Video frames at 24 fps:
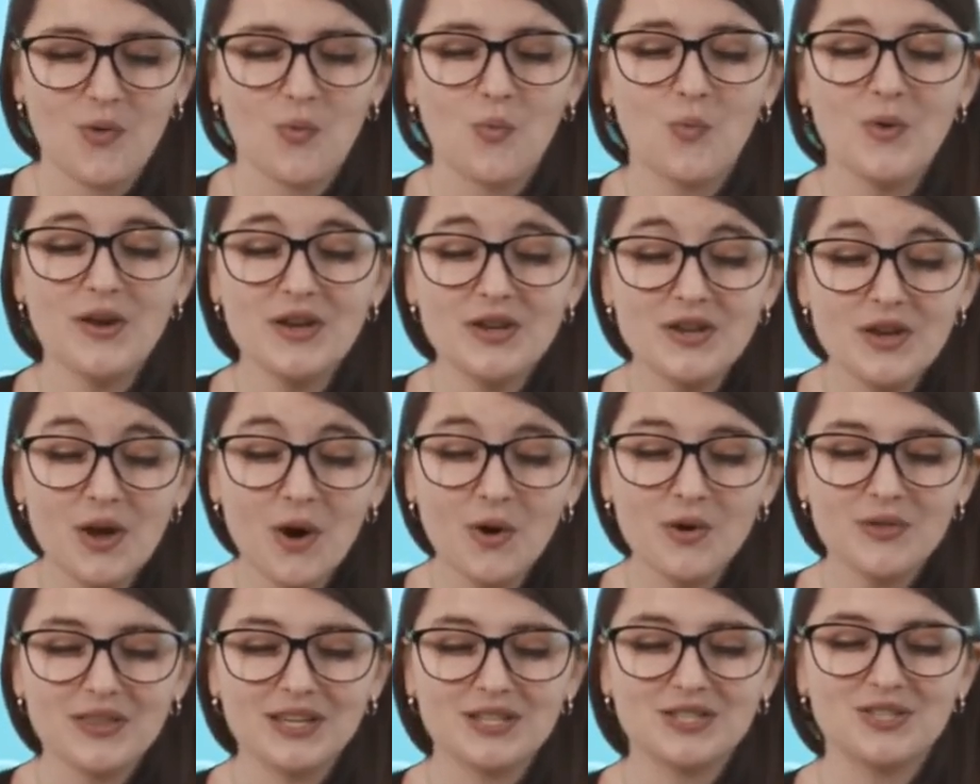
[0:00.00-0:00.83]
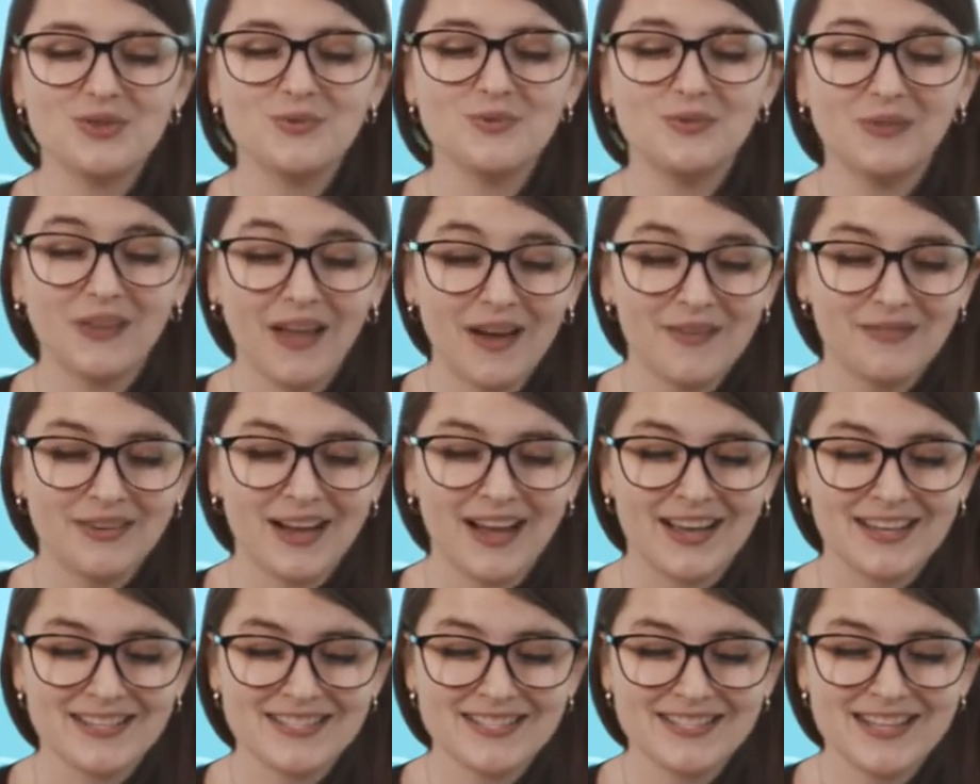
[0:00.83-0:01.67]
We know that You love
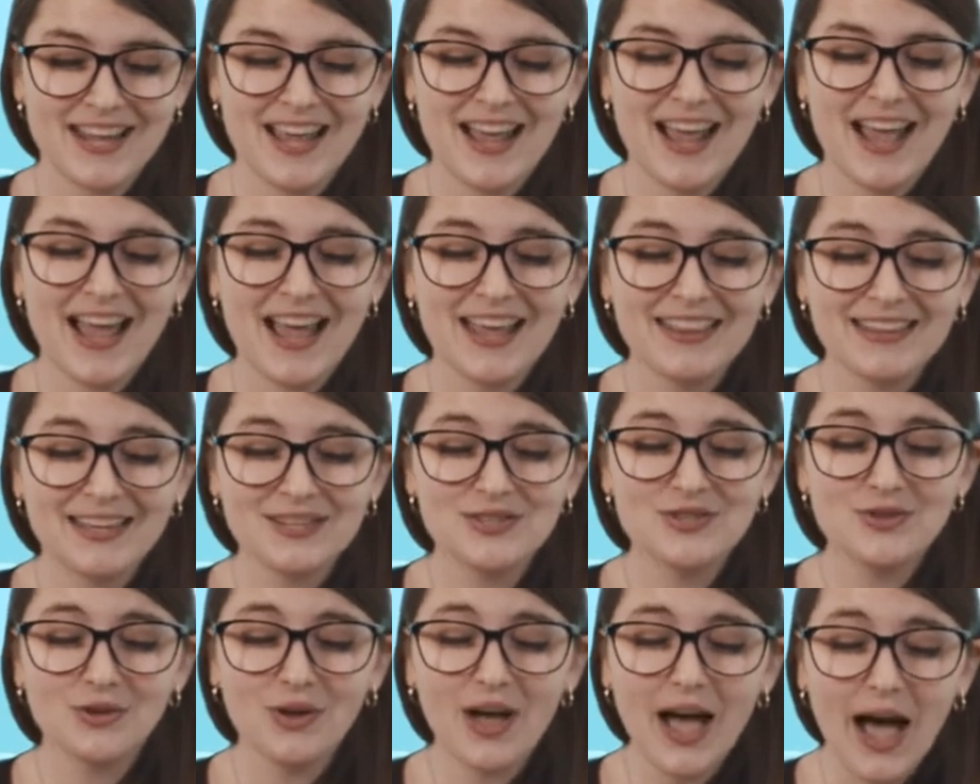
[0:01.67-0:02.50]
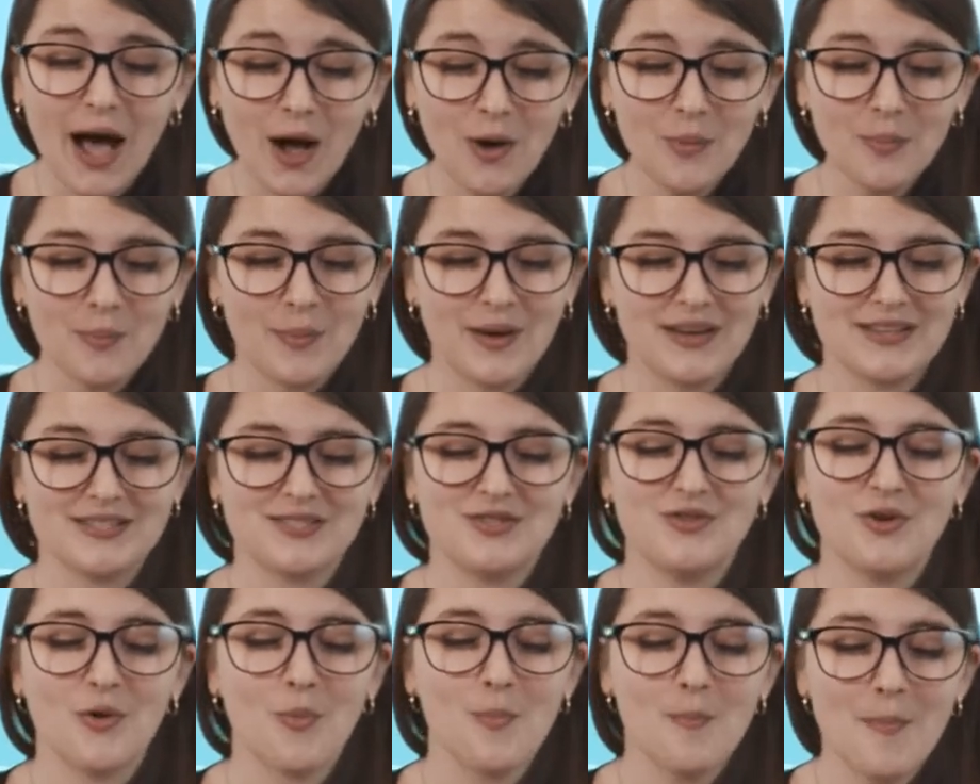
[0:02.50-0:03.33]
us and that You'll help us
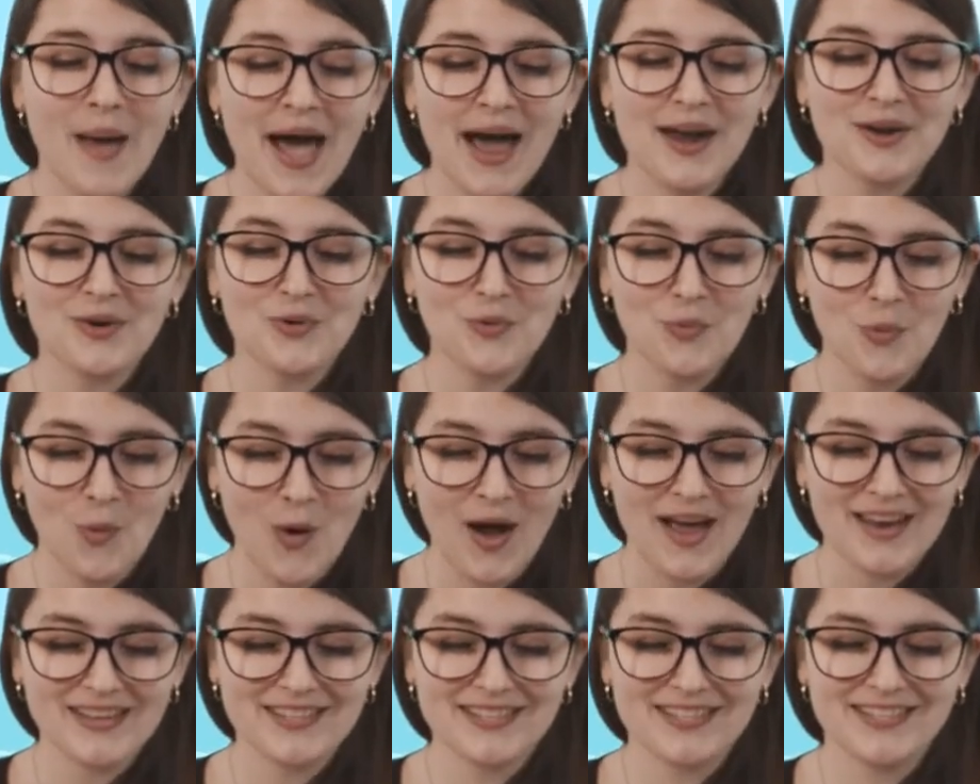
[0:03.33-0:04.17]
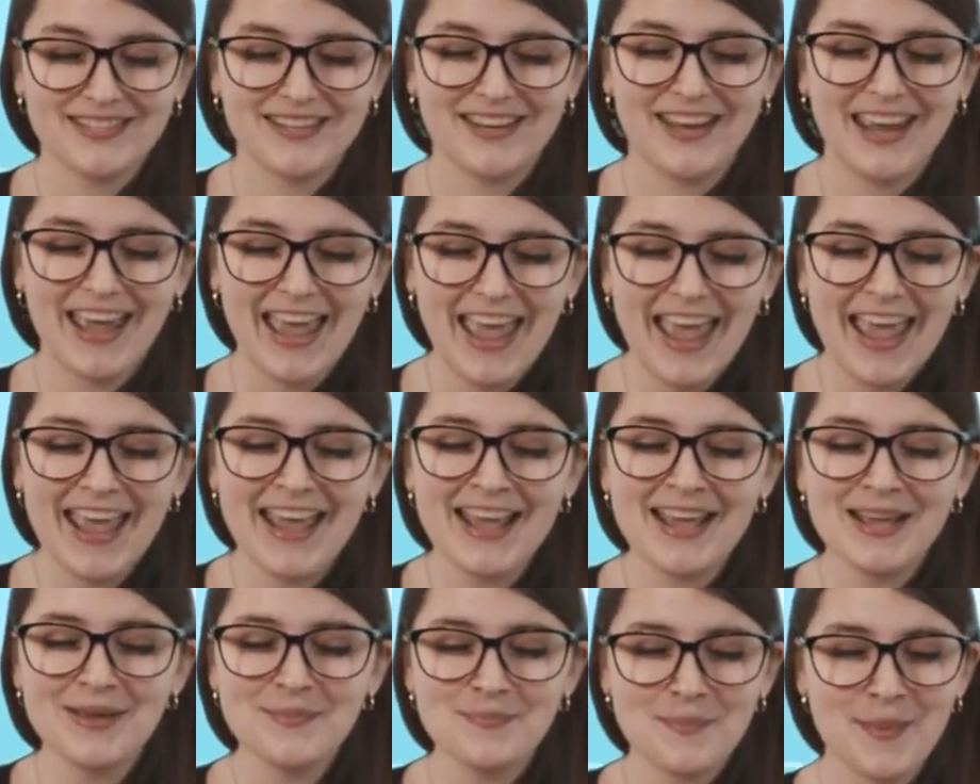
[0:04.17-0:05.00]
no matter what.
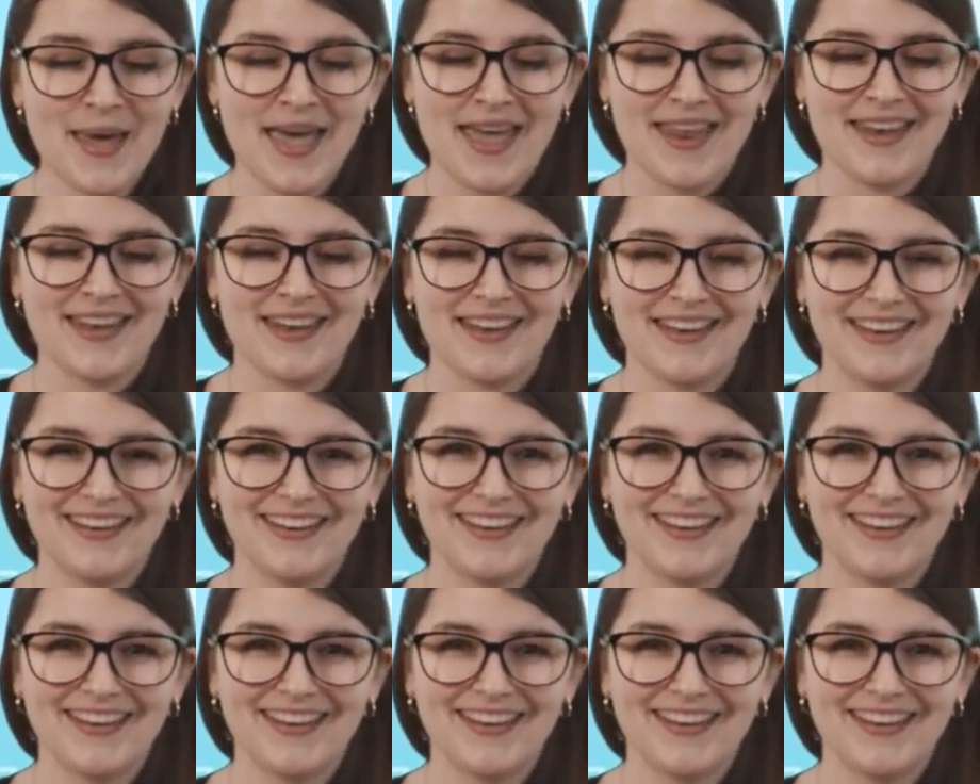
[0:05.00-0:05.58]
Amen.